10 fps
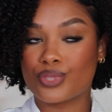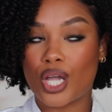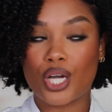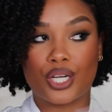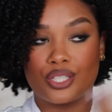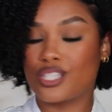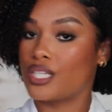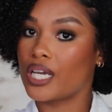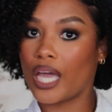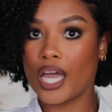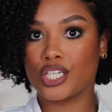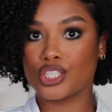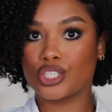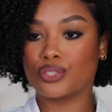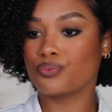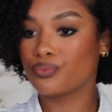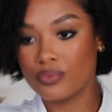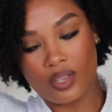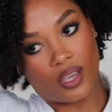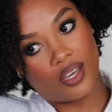a good slick edge.
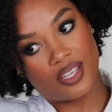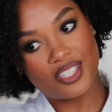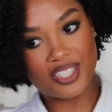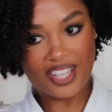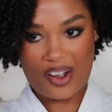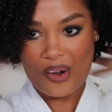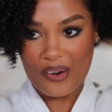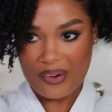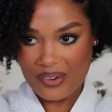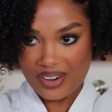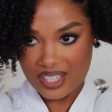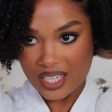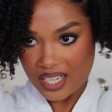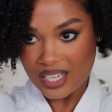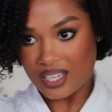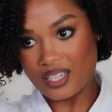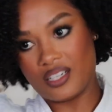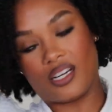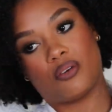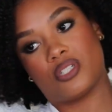So
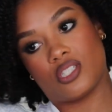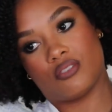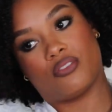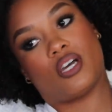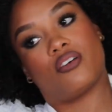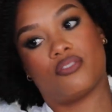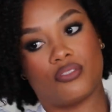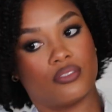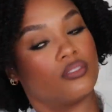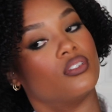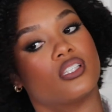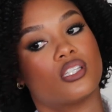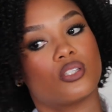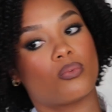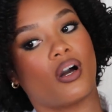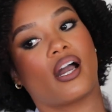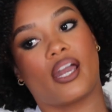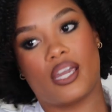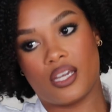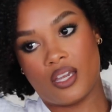now we just fluff. This is
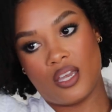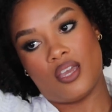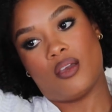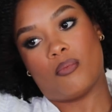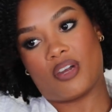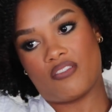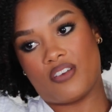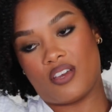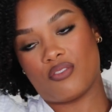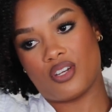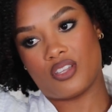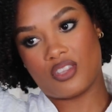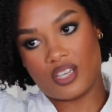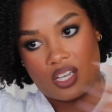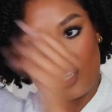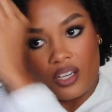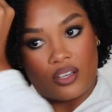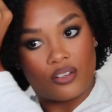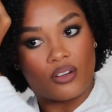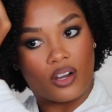why my favorite thing
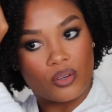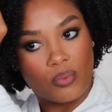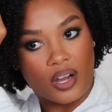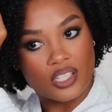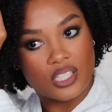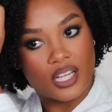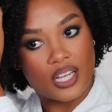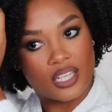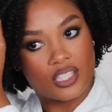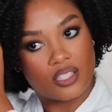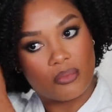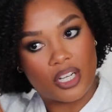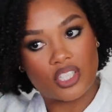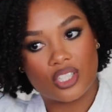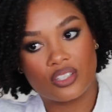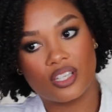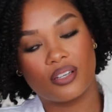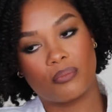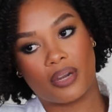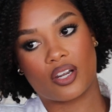on wash day is to make sure
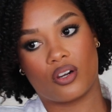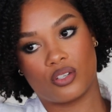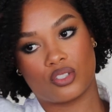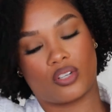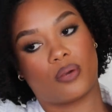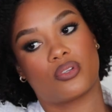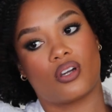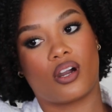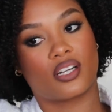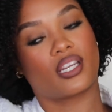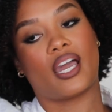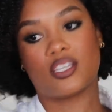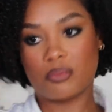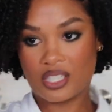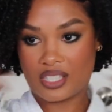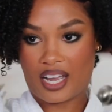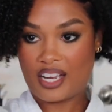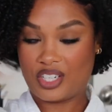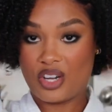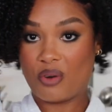that my curls dry with a hard cast because
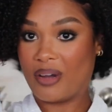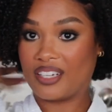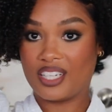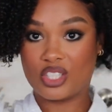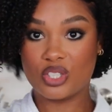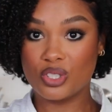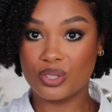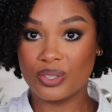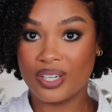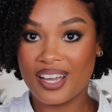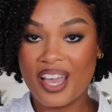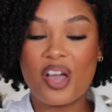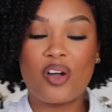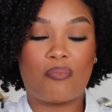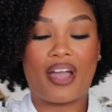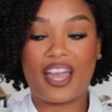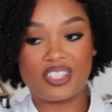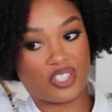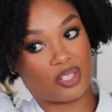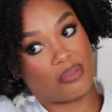I know by day two, my hands
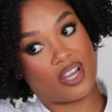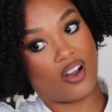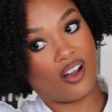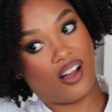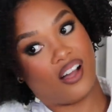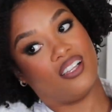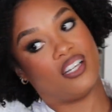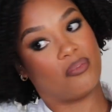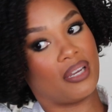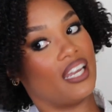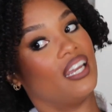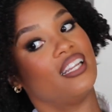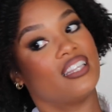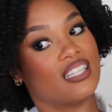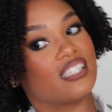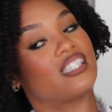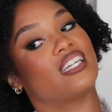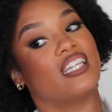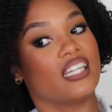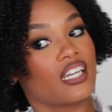are gonna be all up in this
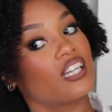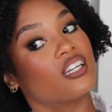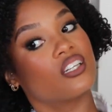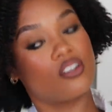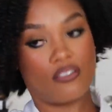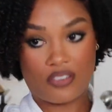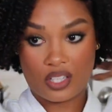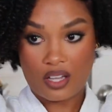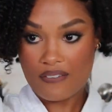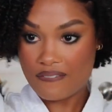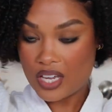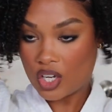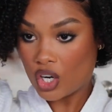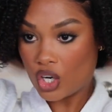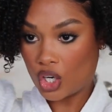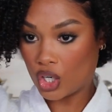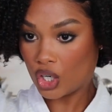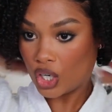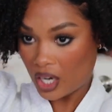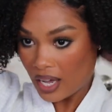thing fluffing
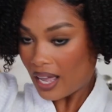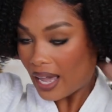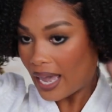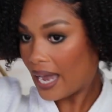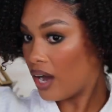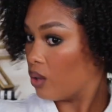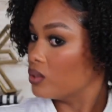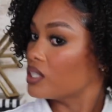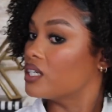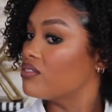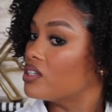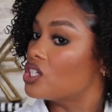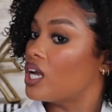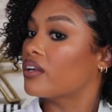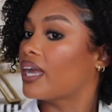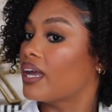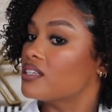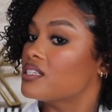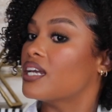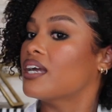her out. And if the gel can't
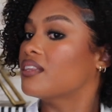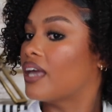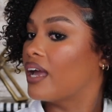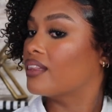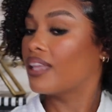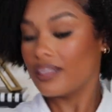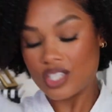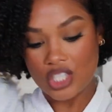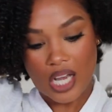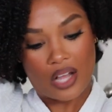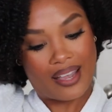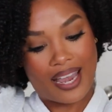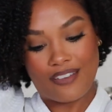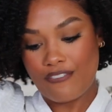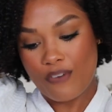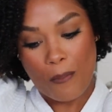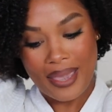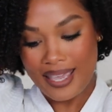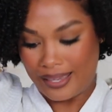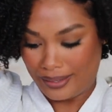stand that, then the gel ain't for
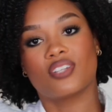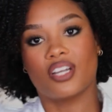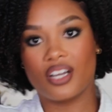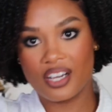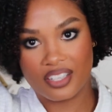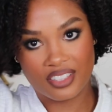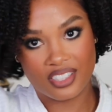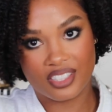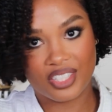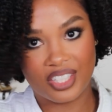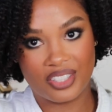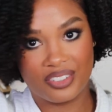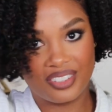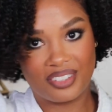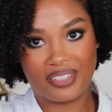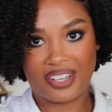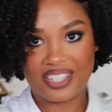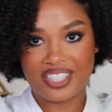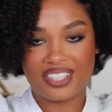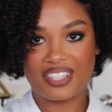me. Oh, this is cute. Oh my
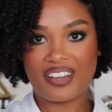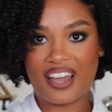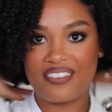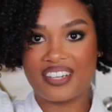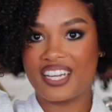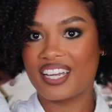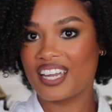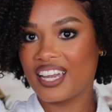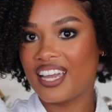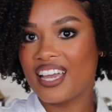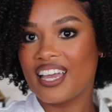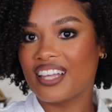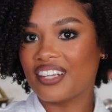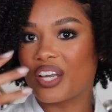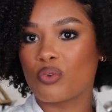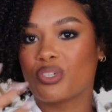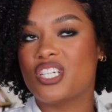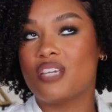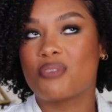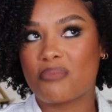gosh, I love having, like
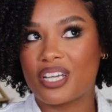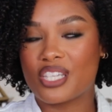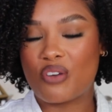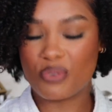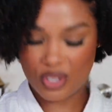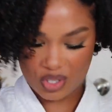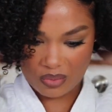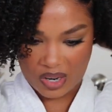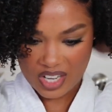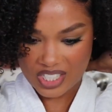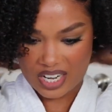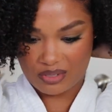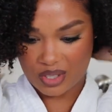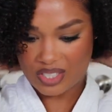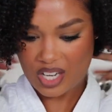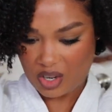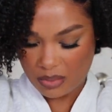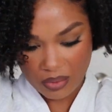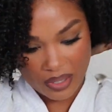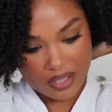redeeming myself with a good wash after a
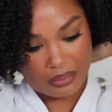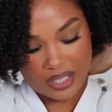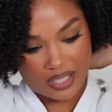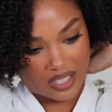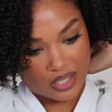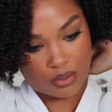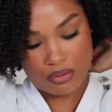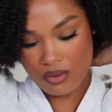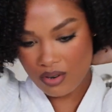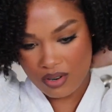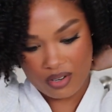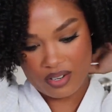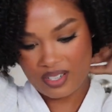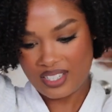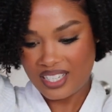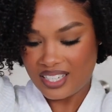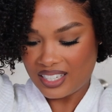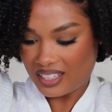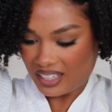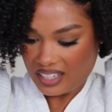terrible one because whew,
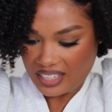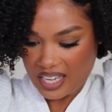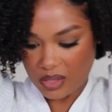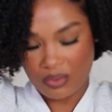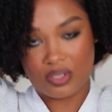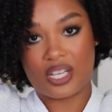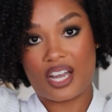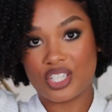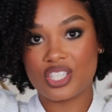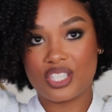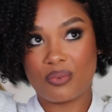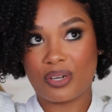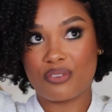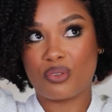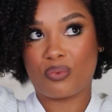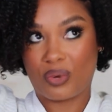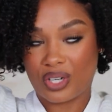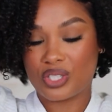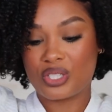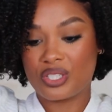that last one was actually one of the
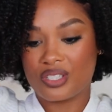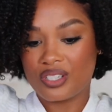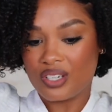worst